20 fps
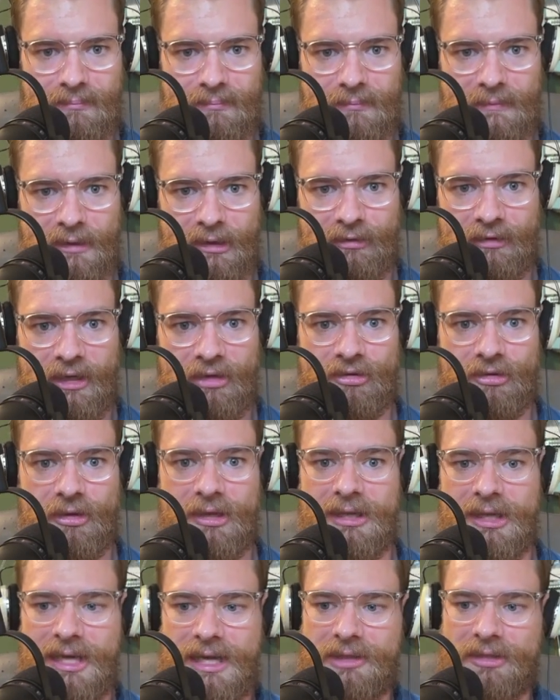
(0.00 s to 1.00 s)

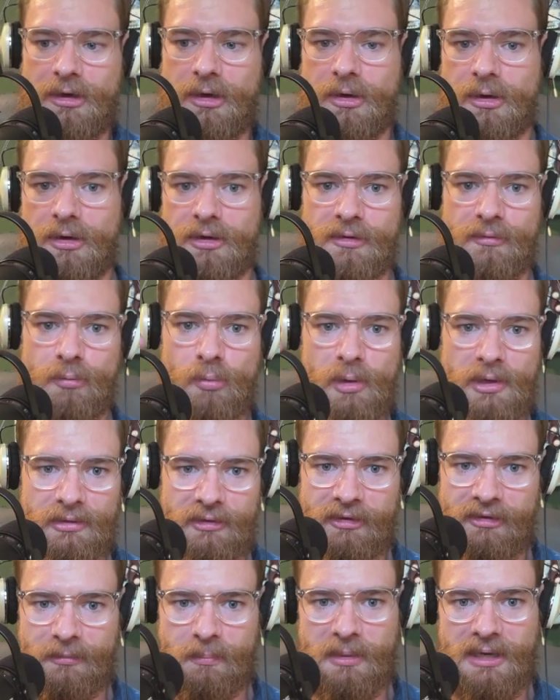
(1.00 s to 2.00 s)
essentially at the heart of what
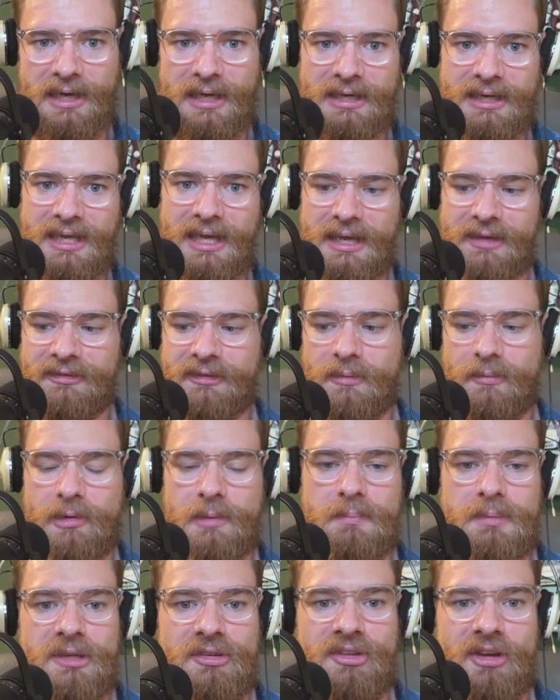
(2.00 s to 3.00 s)
this podcast and
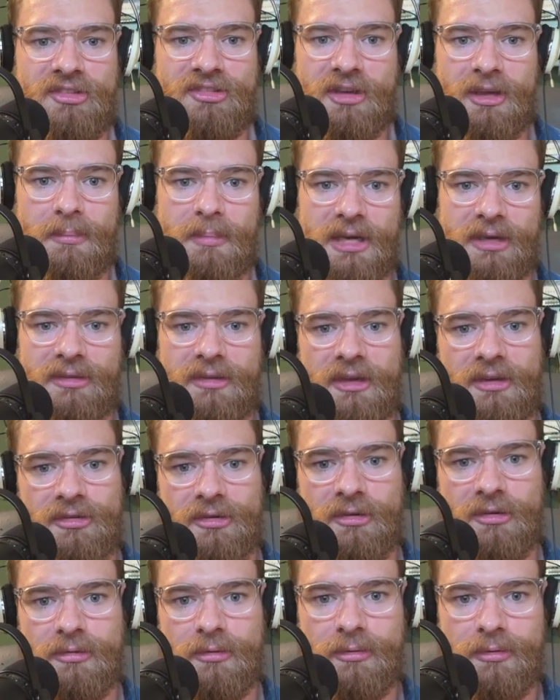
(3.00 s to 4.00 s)
what BJJ
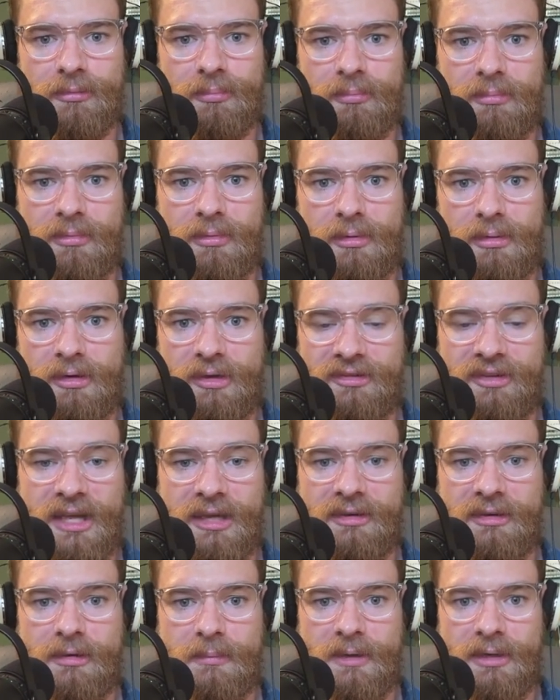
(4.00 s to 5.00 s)
meditations is
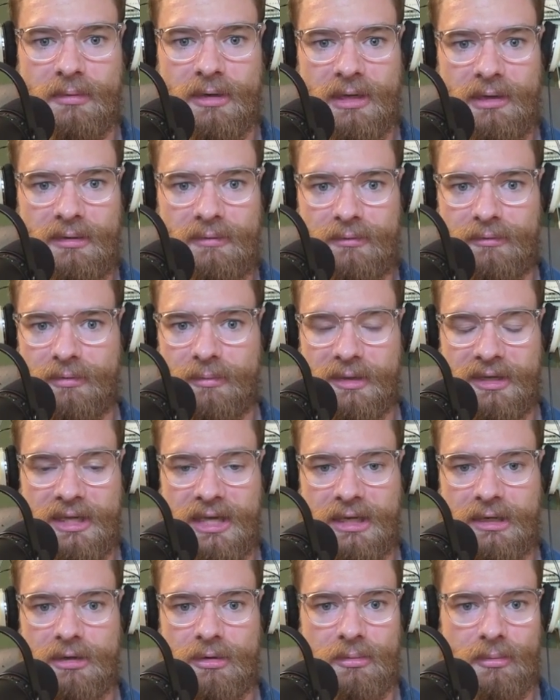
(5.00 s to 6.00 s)
intended to be right from the
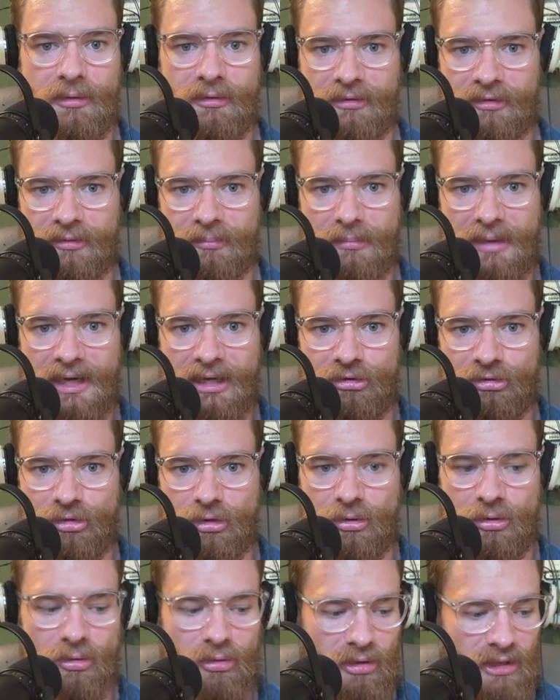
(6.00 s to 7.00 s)
get-go. This is my
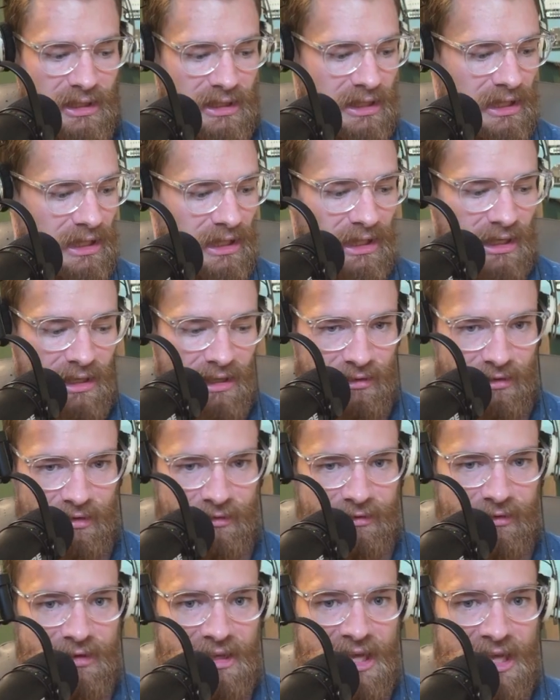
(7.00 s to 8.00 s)
journal. Like
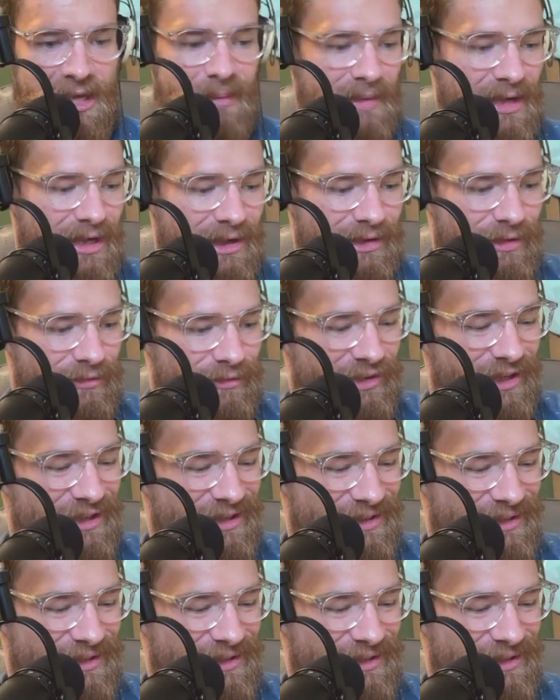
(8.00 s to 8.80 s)
this came out of